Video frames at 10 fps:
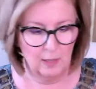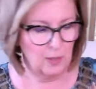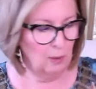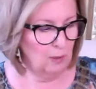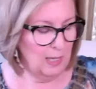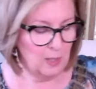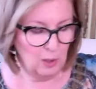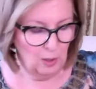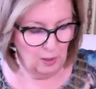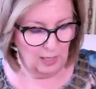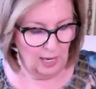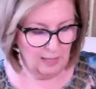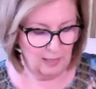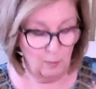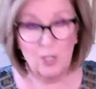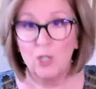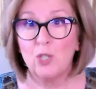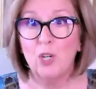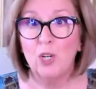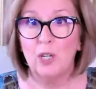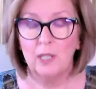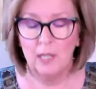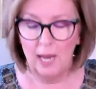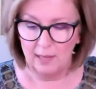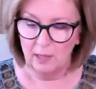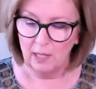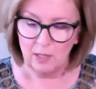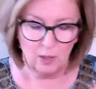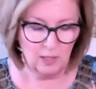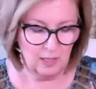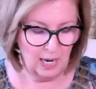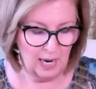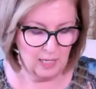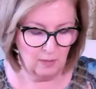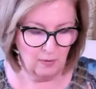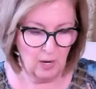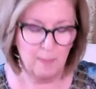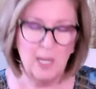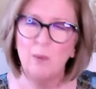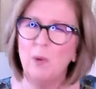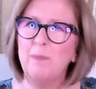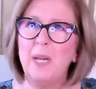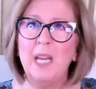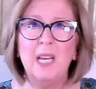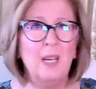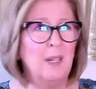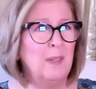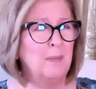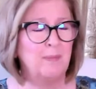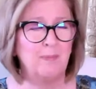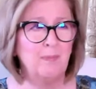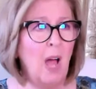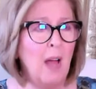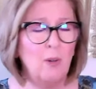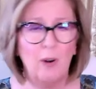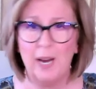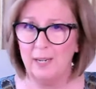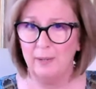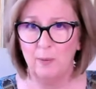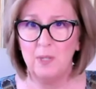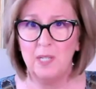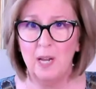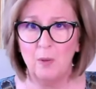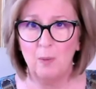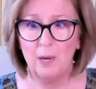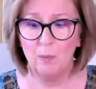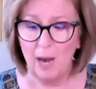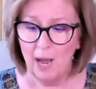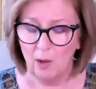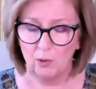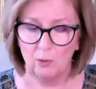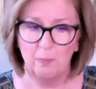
So let's look at the, which is good. At, let's look at the Ace of Cups. It would be not great if it was the other way around,